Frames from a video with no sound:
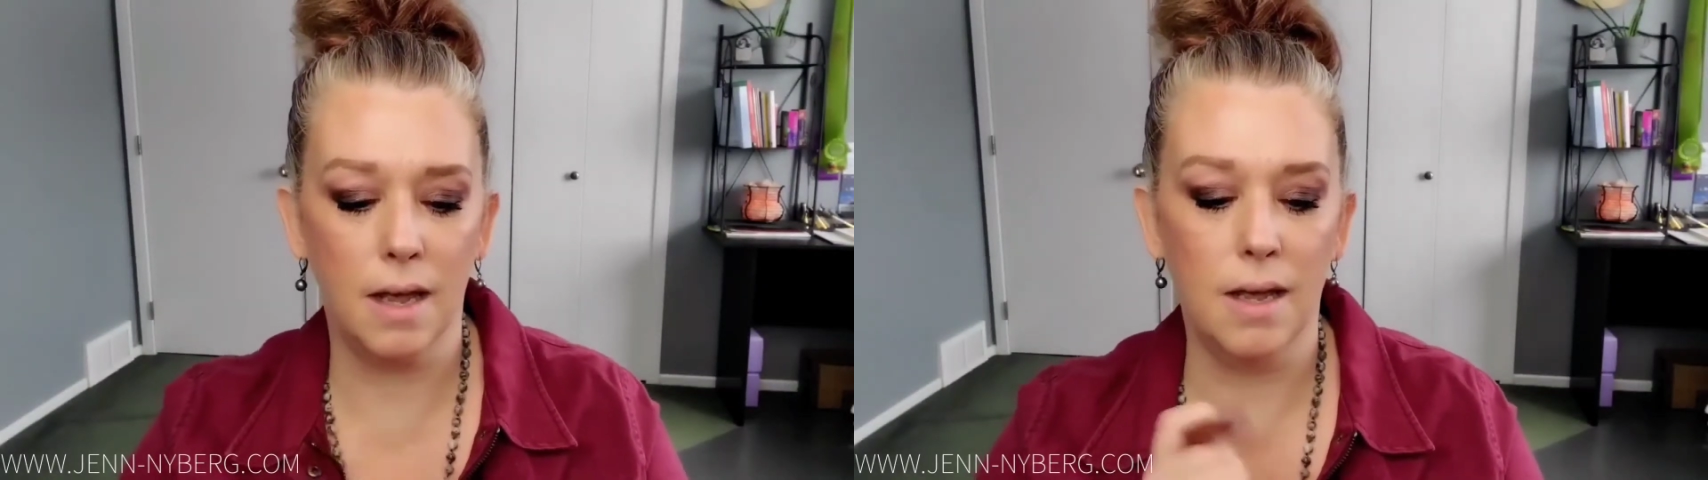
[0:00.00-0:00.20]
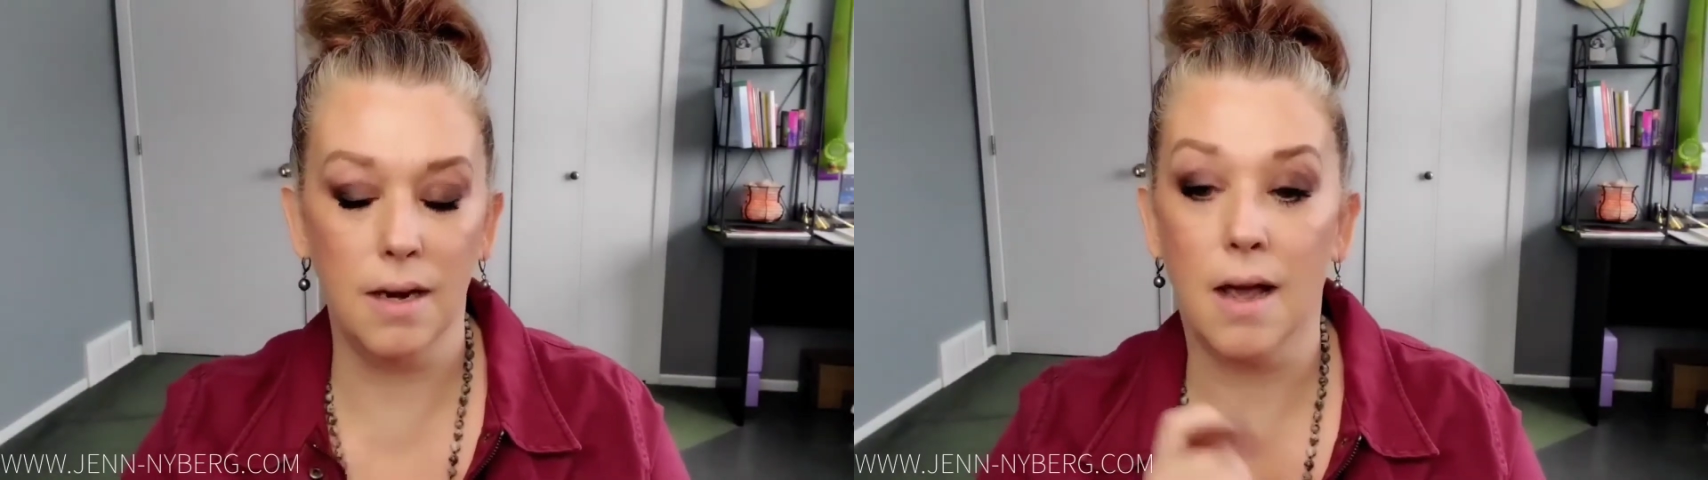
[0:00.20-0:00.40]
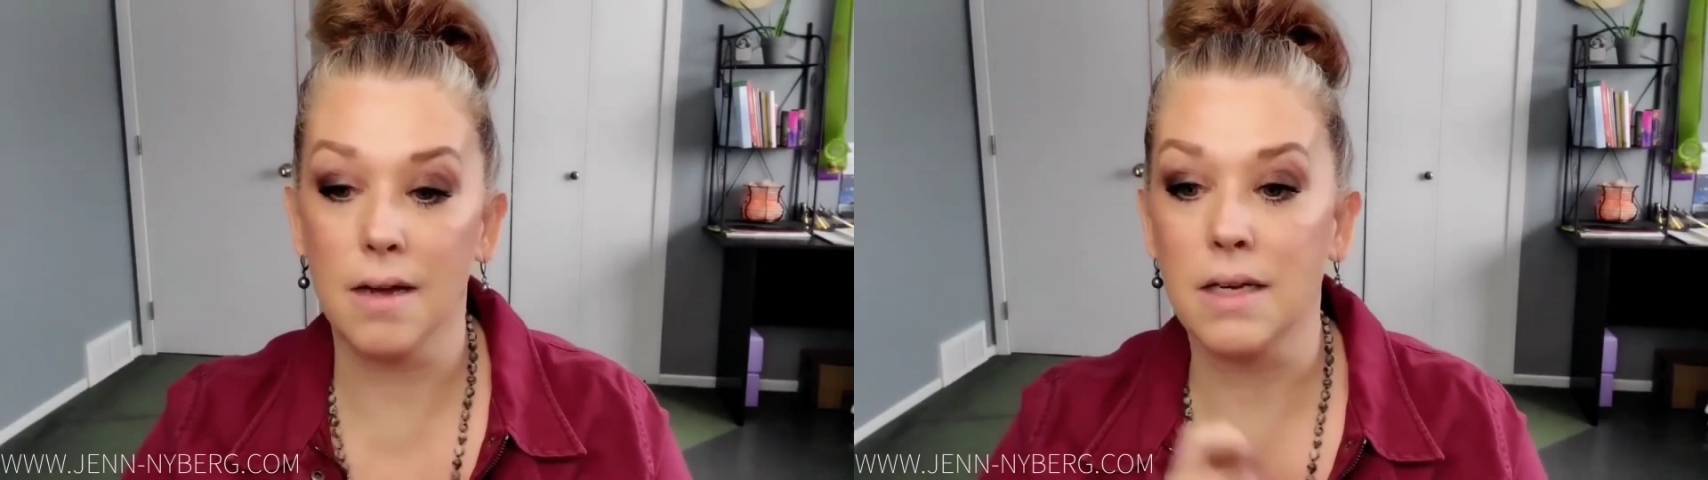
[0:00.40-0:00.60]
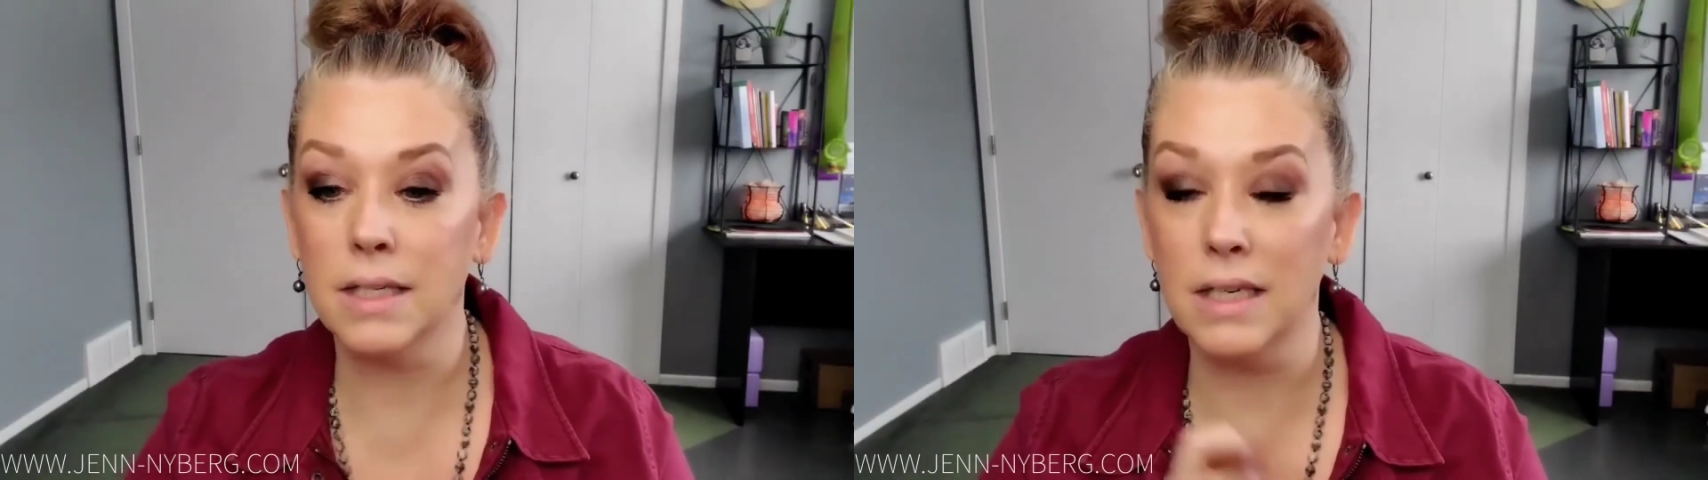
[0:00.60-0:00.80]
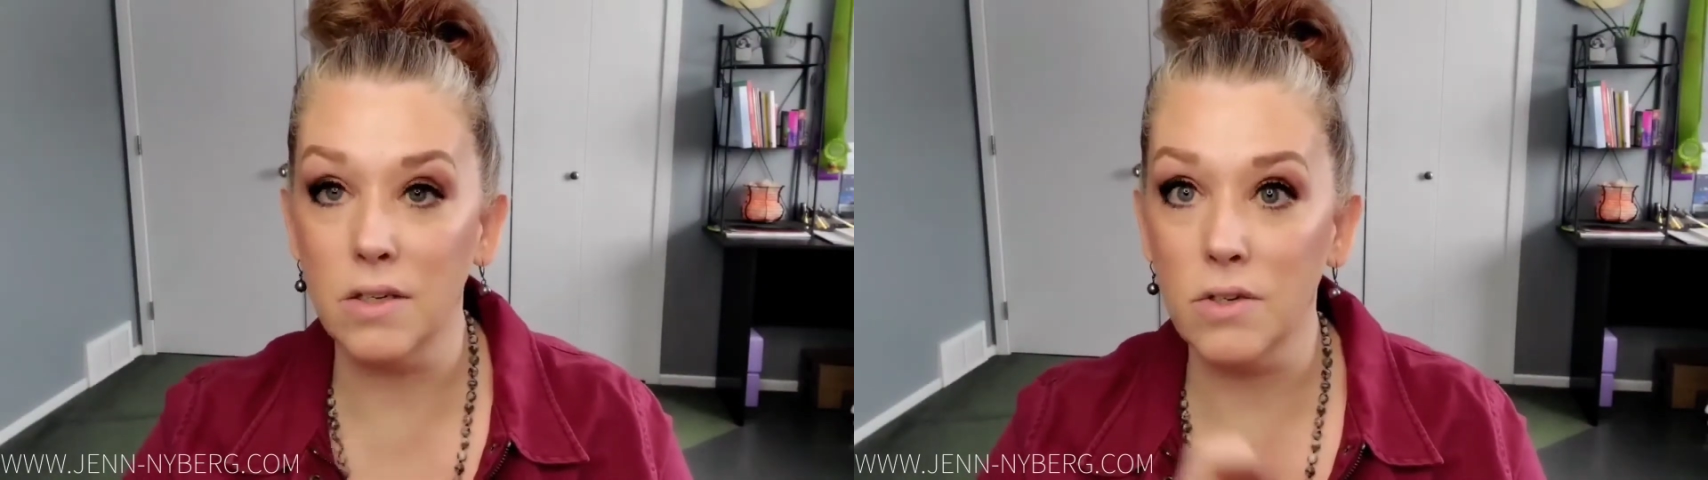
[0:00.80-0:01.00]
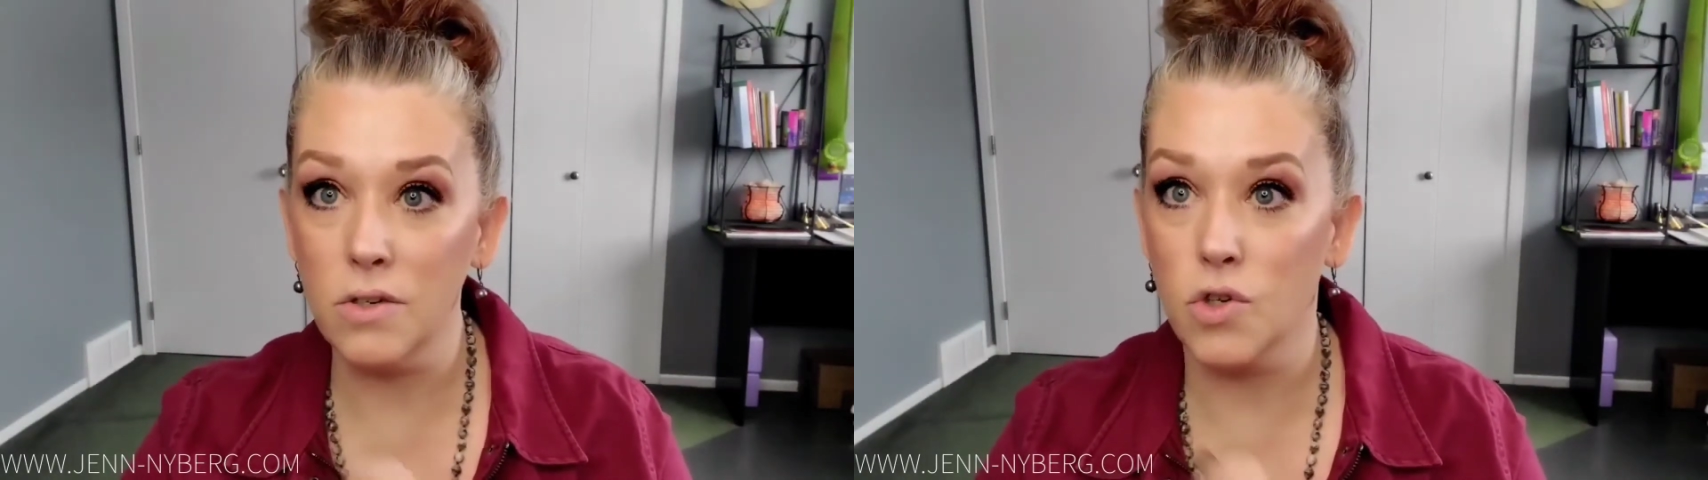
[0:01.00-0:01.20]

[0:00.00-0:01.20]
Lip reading: on clean,